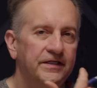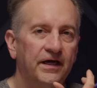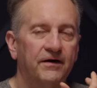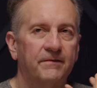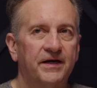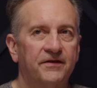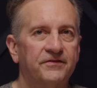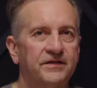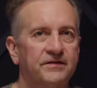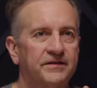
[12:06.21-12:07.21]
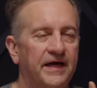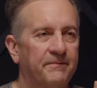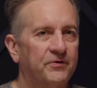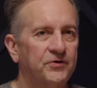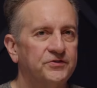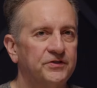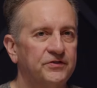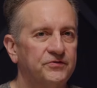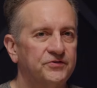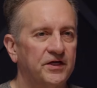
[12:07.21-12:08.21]
Yeah, I mean, I think that person
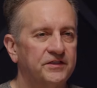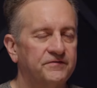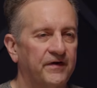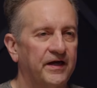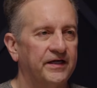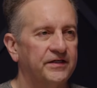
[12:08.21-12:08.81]
who's justifying